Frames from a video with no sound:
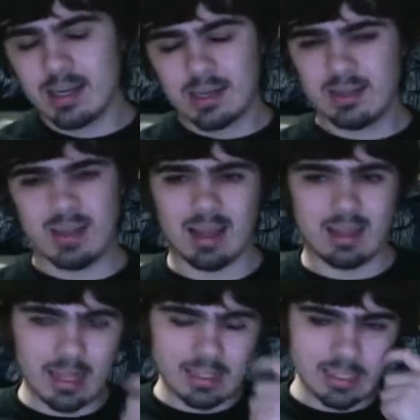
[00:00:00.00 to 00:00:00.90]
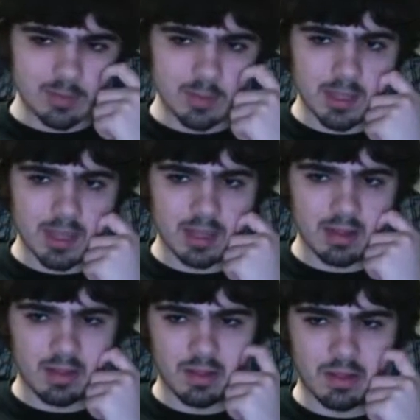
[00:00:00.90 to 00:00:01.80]
No, it seemed to
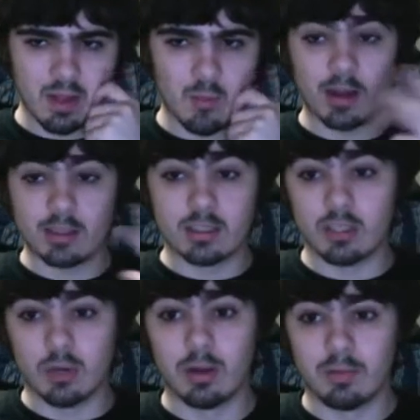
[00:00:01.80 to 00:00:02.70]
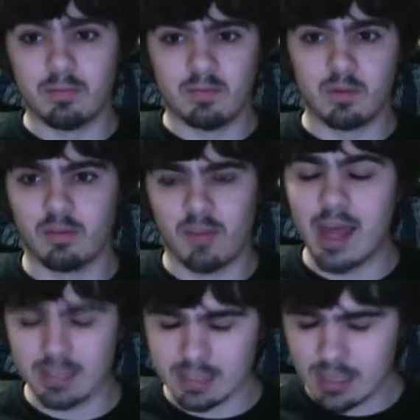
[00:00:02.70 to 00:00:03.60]
be they wanted to do it for the
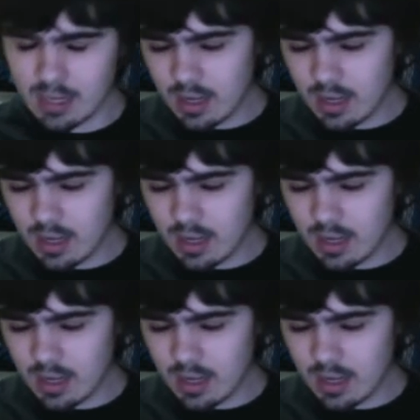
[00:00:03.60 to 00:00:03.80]
fans,